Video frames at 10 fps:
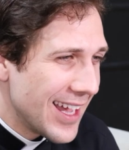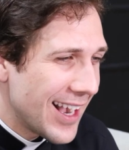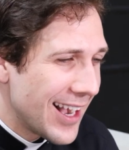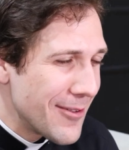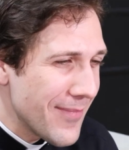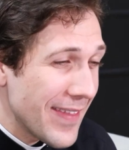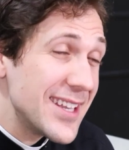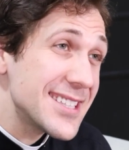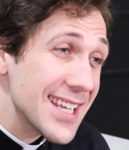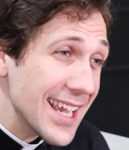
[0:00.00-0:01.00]
And
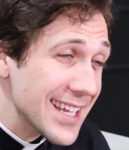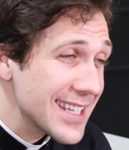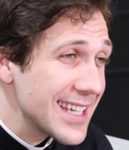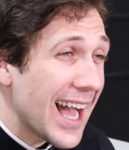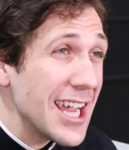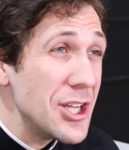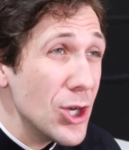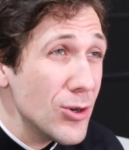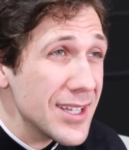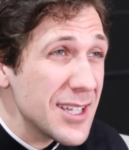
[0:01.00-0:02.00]
then secondly, I
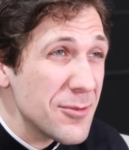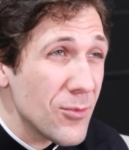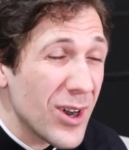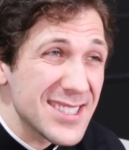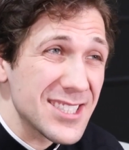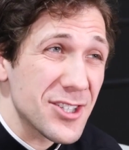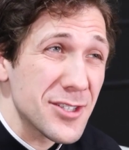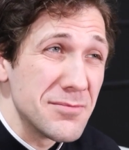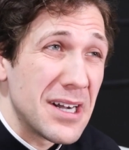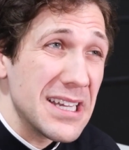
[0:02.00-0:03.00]
knew it wasn't
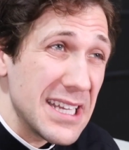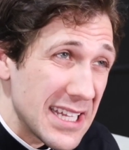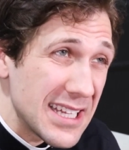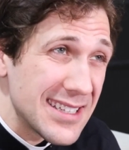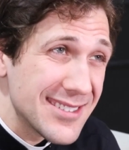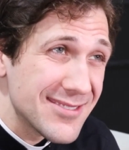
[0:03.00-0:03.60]
her money,